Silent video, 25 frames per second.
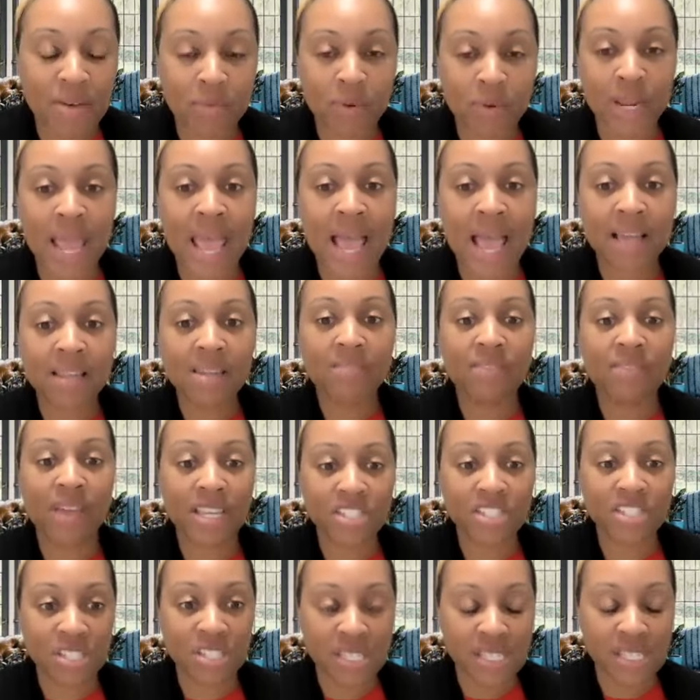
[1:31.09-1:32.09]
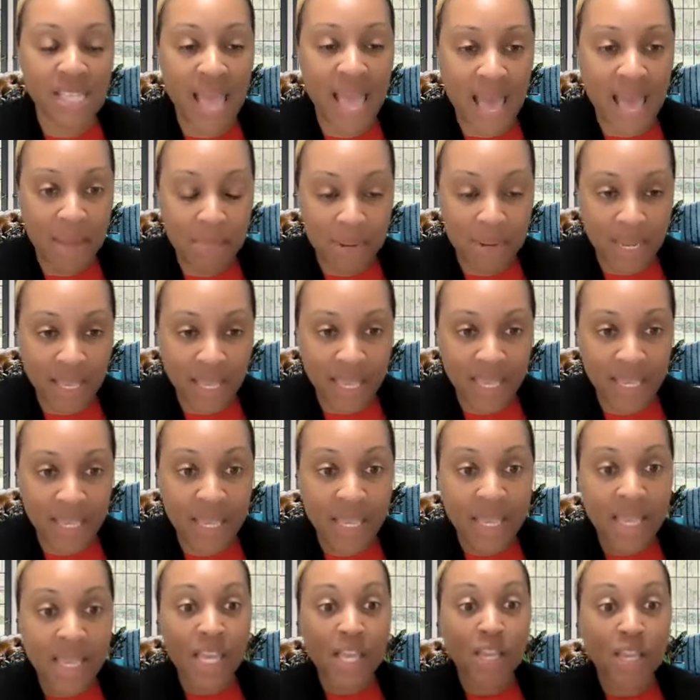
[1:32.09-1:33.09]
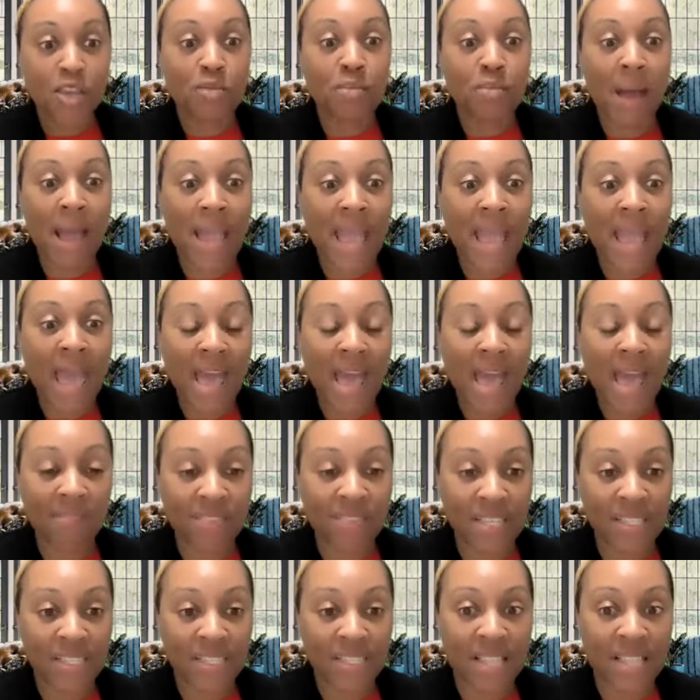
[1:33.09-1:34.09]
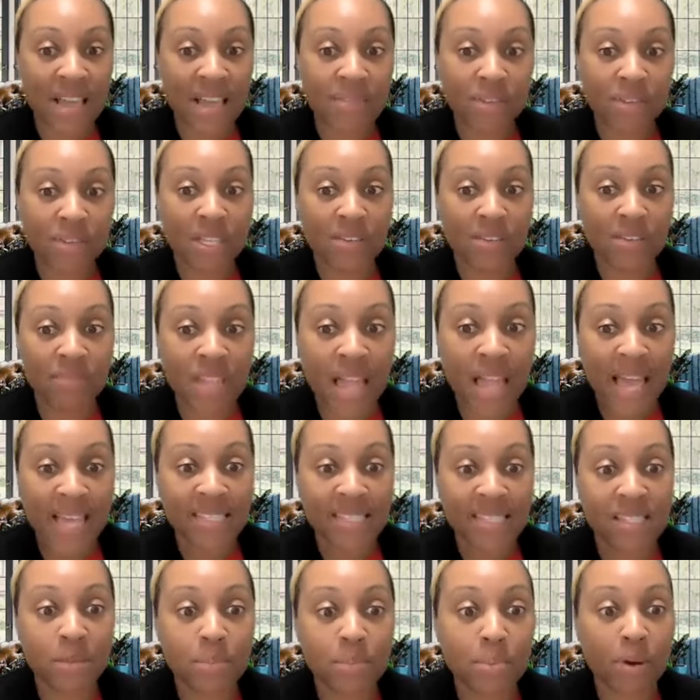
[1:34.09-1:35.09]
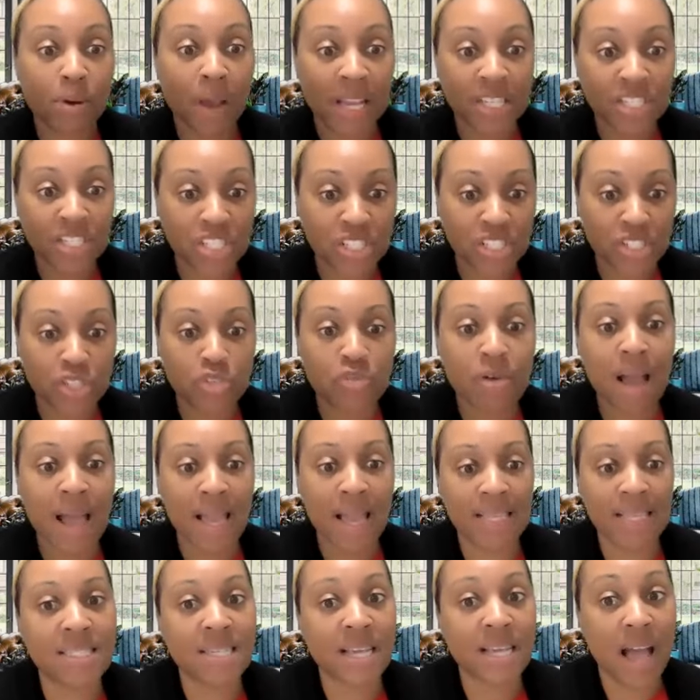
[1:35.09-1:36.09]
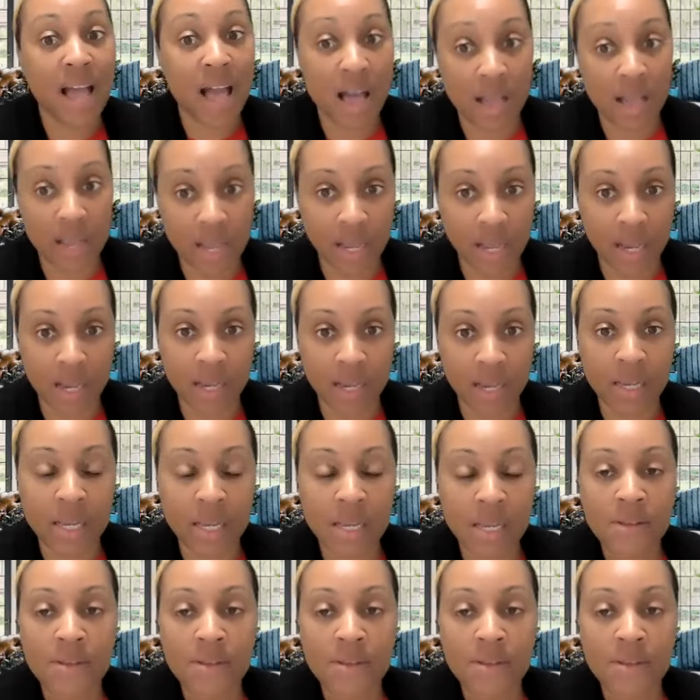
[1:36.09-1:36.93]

When elevation is happening, you might have this level of like suppression trying to conquer.